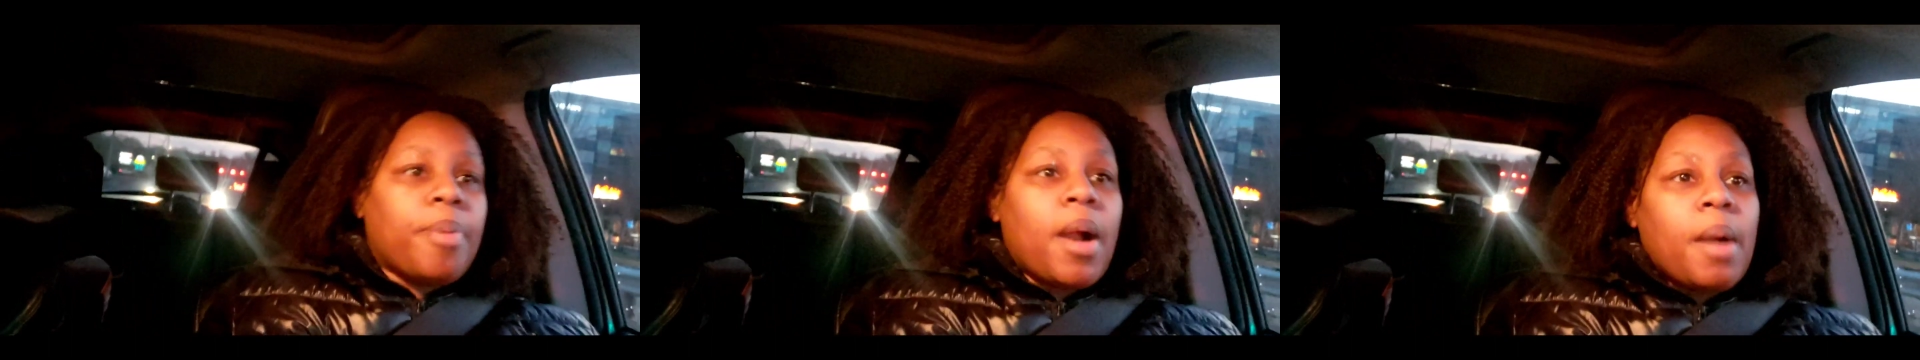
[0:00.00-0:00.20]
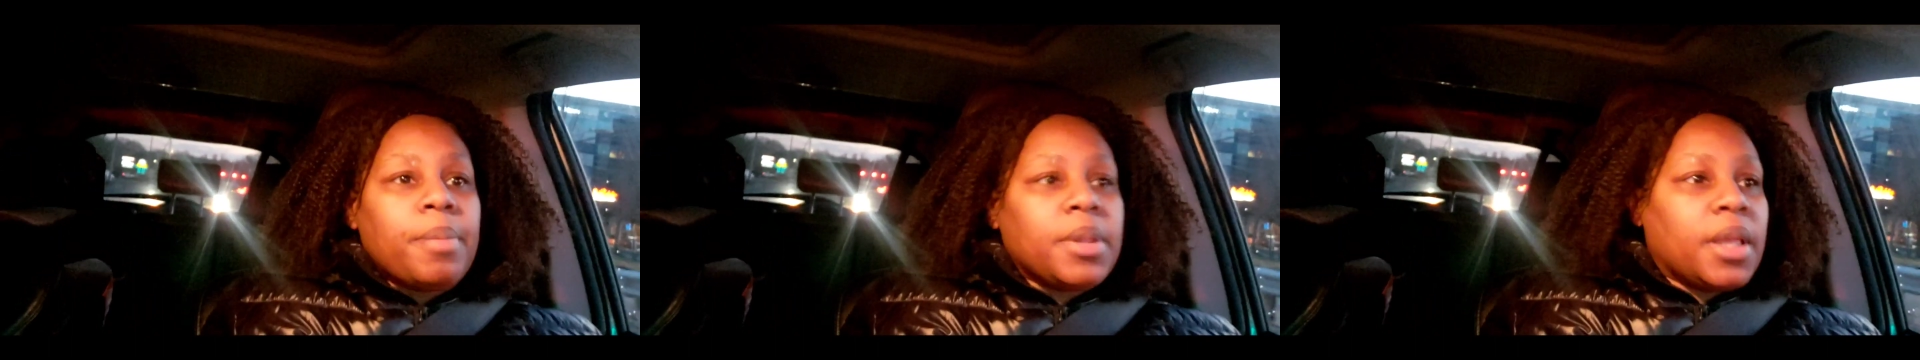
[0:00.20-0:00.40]

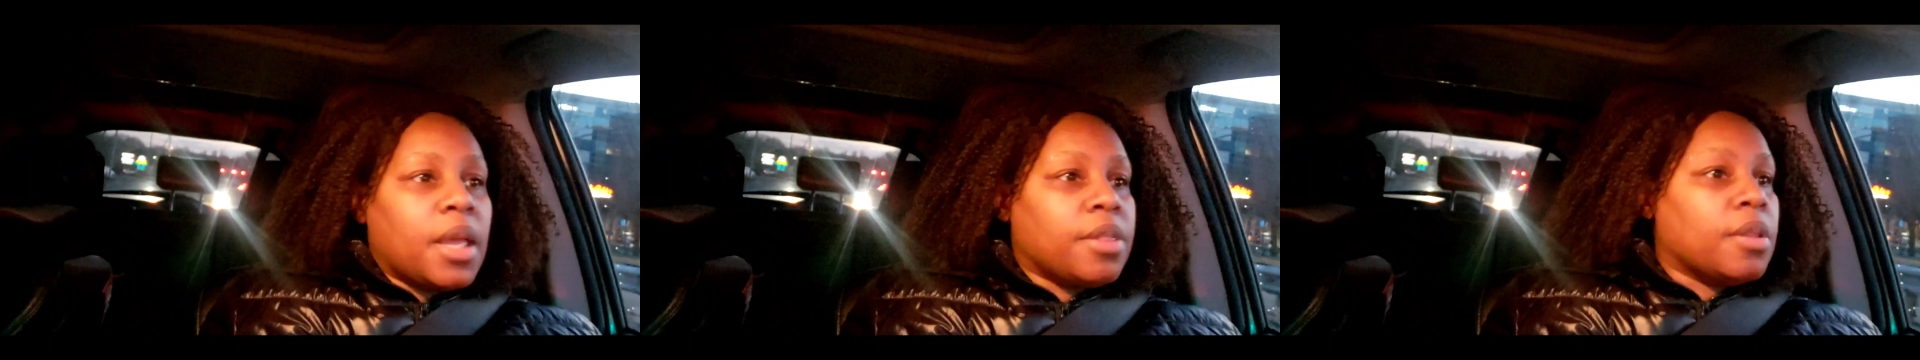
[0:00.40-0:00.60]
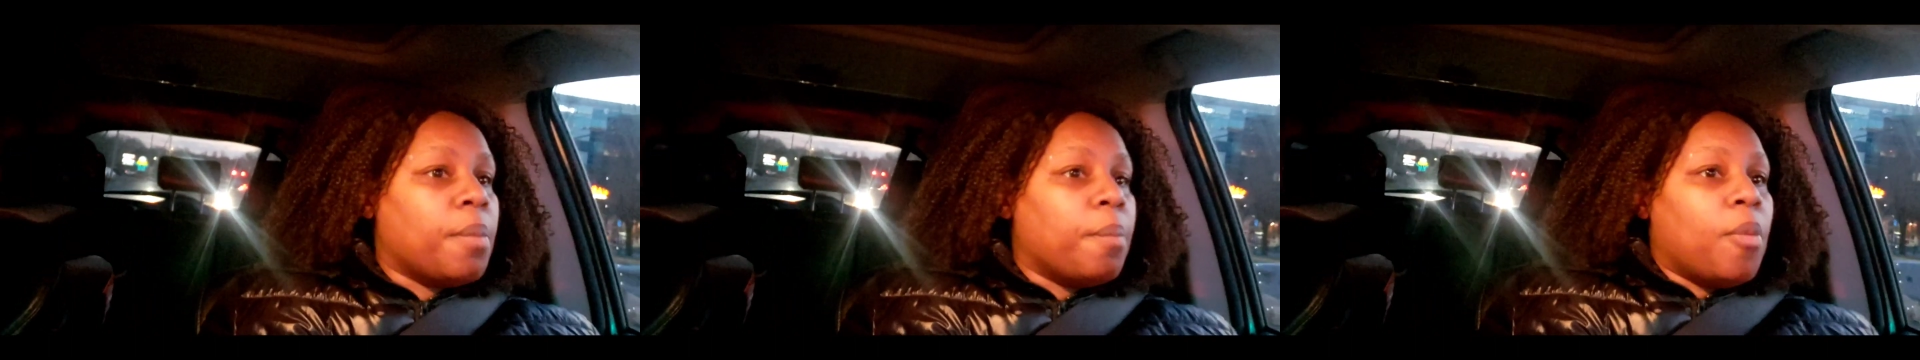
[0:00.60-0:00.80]

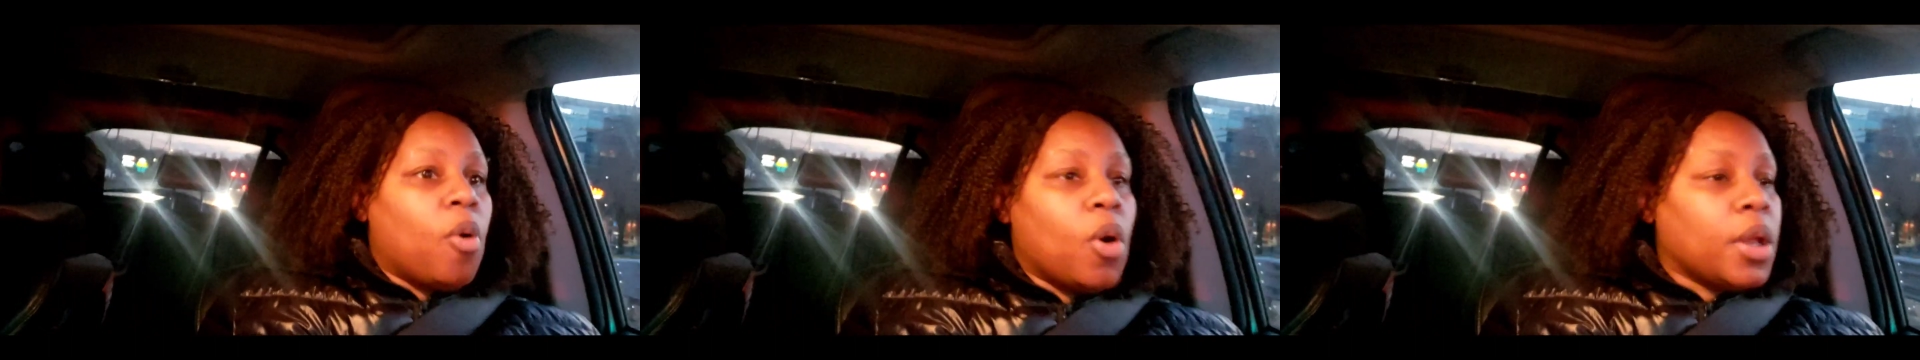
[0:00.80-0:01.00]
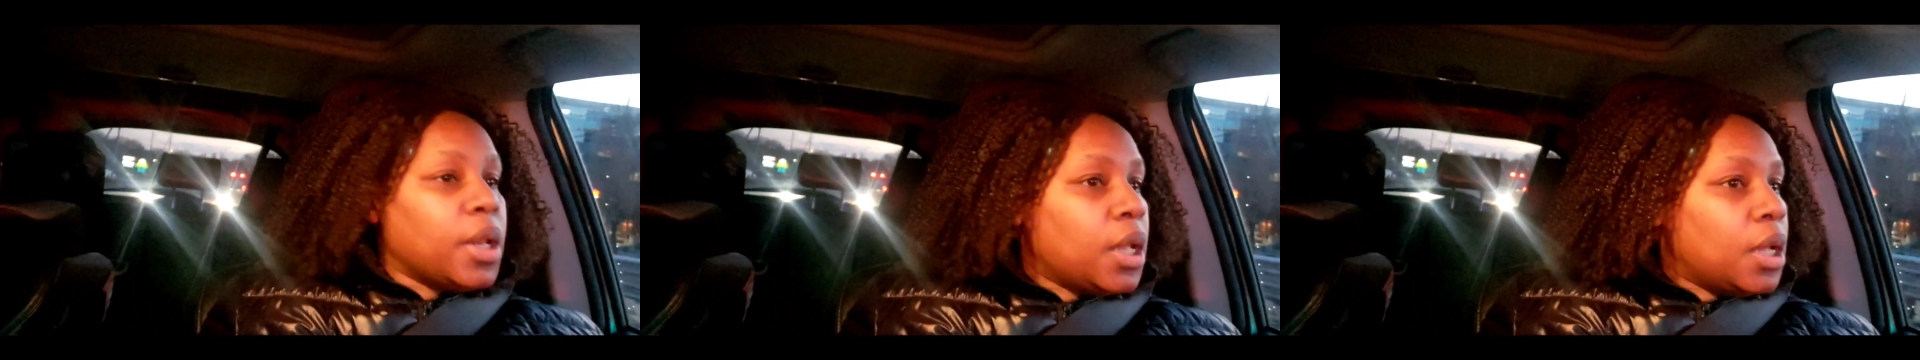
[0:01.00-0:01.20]
probably in the
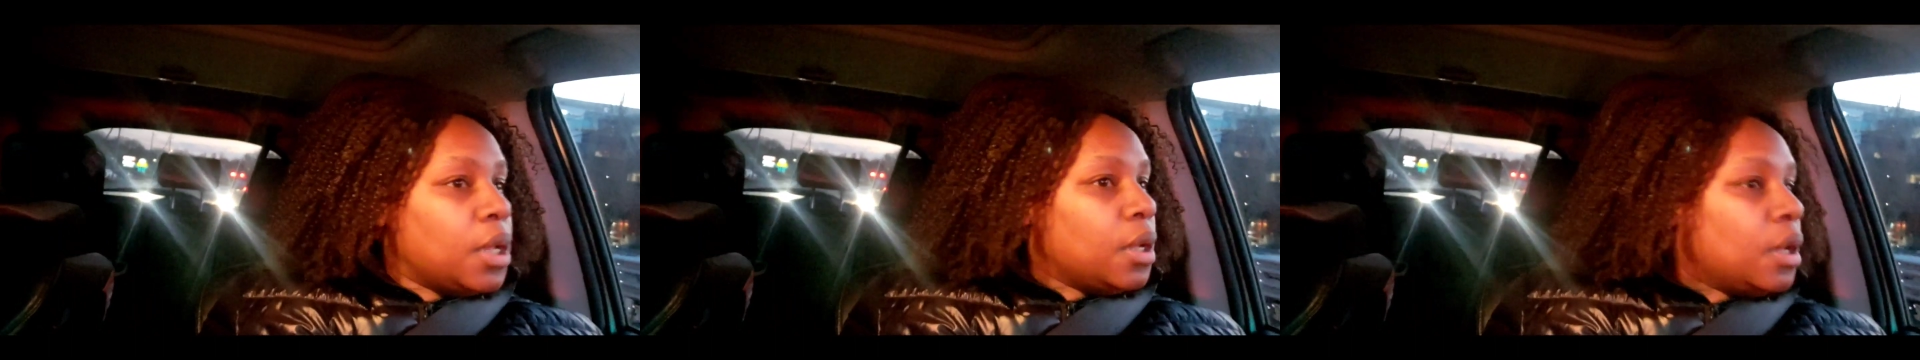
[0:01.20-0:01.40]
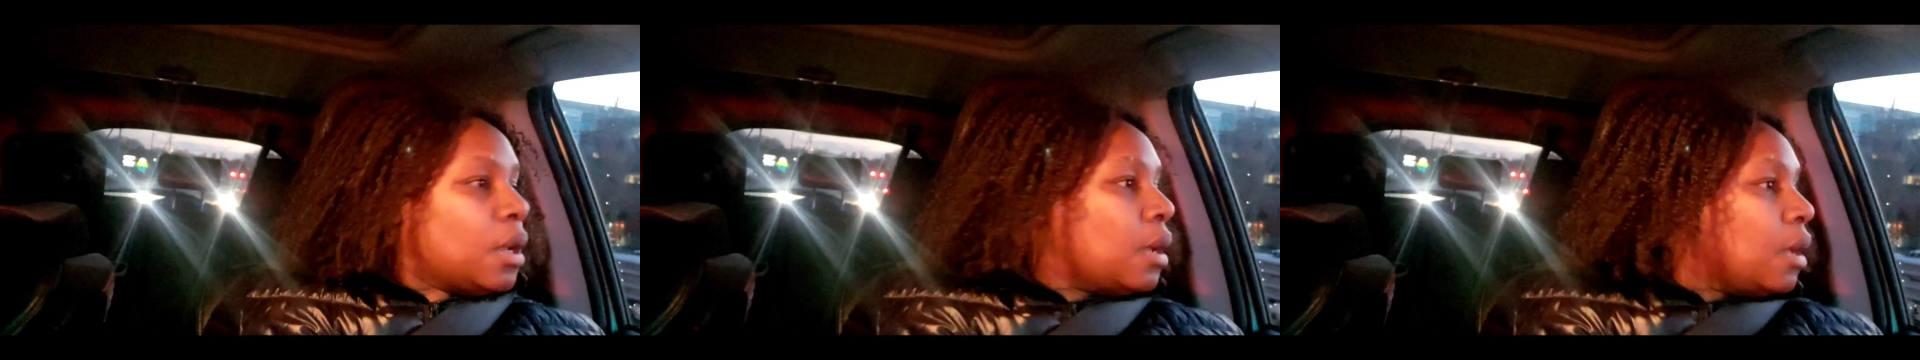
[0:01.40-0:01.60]

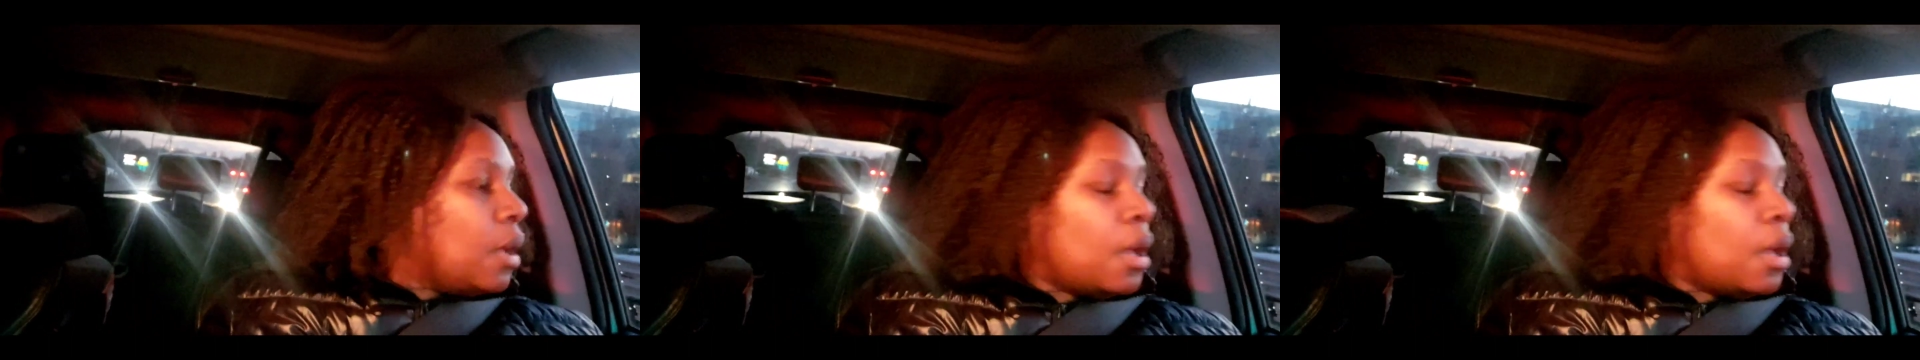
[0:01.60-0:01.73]
morning,